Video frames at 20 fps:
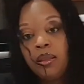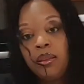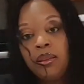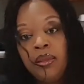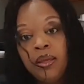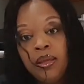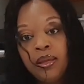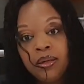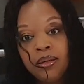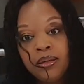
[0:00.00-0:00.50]

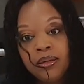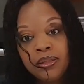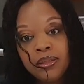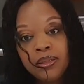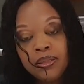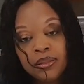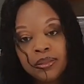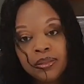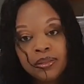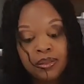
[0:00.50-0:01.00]
Then,
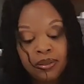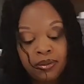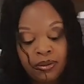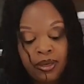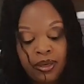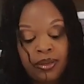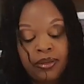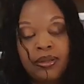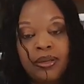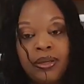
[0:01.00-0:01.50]

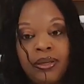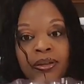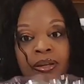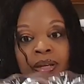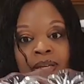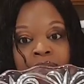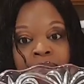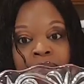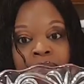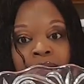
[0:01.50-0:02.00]
okay, can you
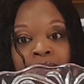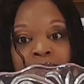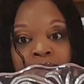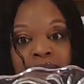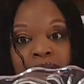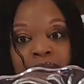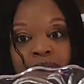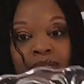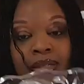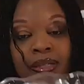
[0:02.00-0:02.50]
guys see
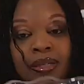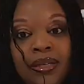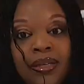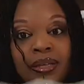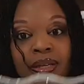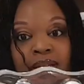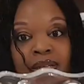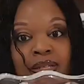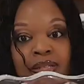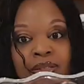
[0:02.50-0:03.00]
this?
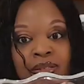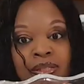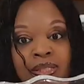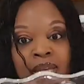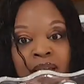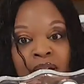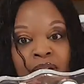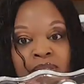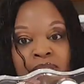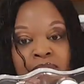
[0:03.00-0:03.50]
So
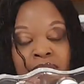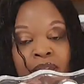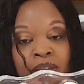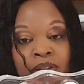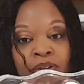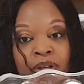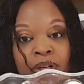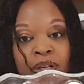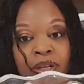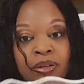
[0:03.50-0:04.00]
see how it's
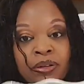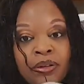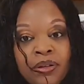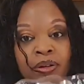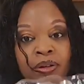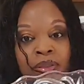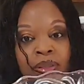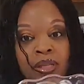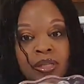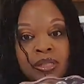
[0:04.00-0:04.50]
layered here
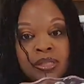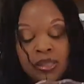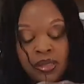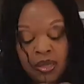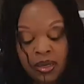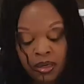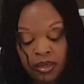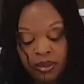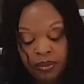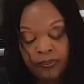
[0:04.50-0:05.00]
on the
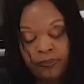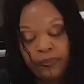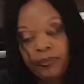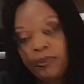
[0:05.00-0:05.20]
inside?